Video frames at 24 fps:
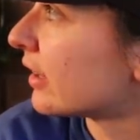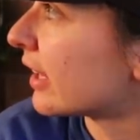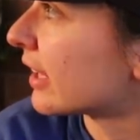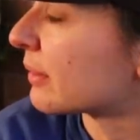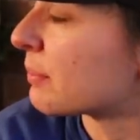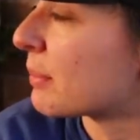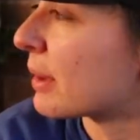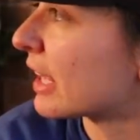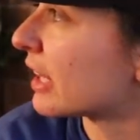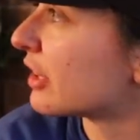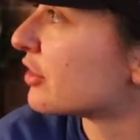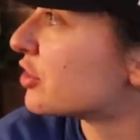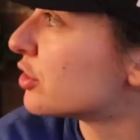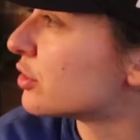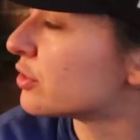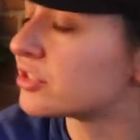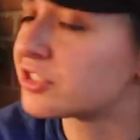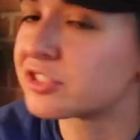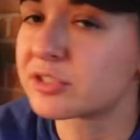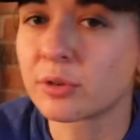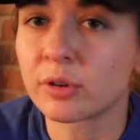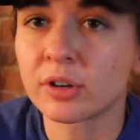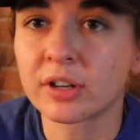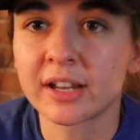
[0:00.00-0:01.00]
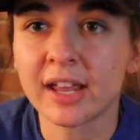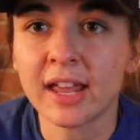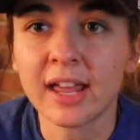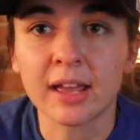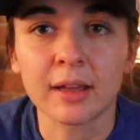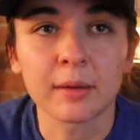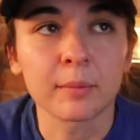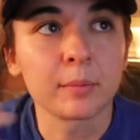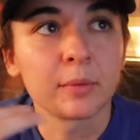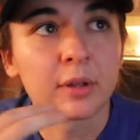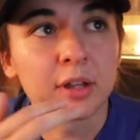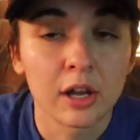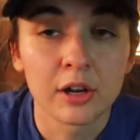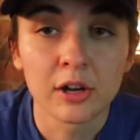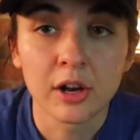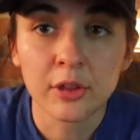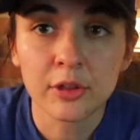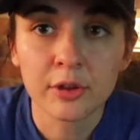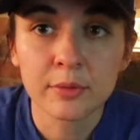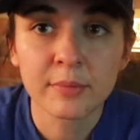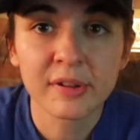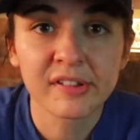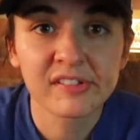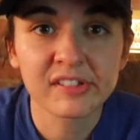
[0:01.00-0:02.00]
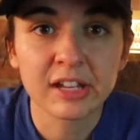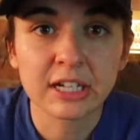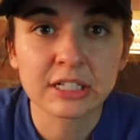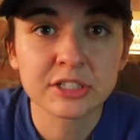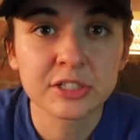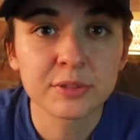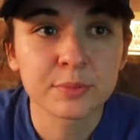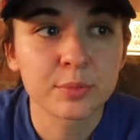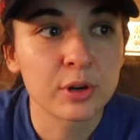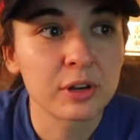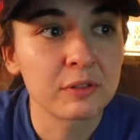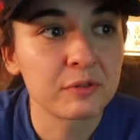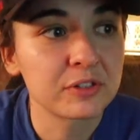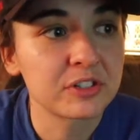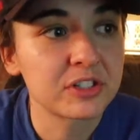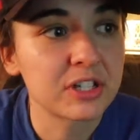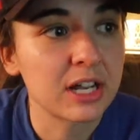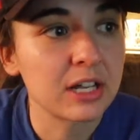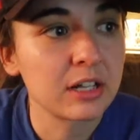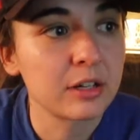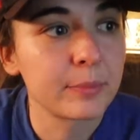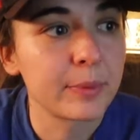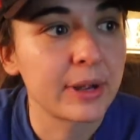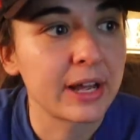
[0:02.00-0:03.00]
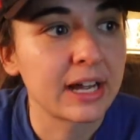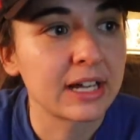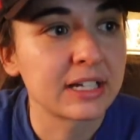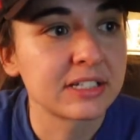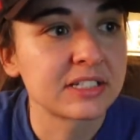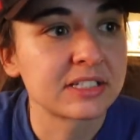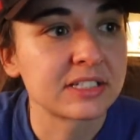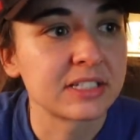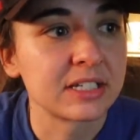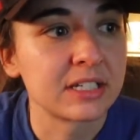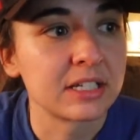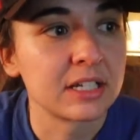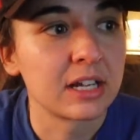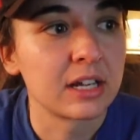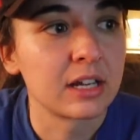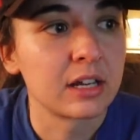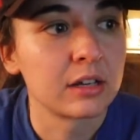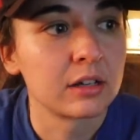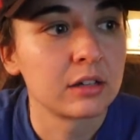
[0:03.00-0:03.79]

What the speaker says: Make it a two-score game. Another missed extra point for Tyler Bass, and